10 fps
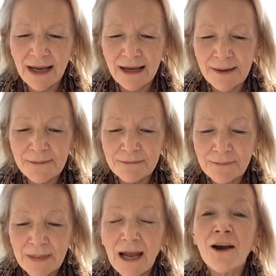
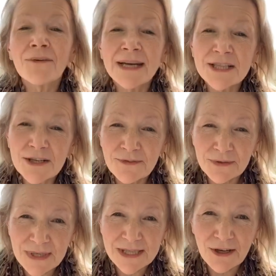our energy
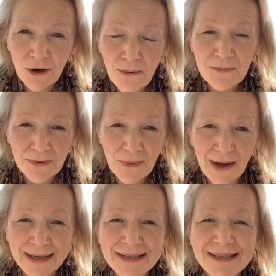field isn't
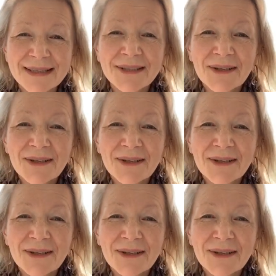compromised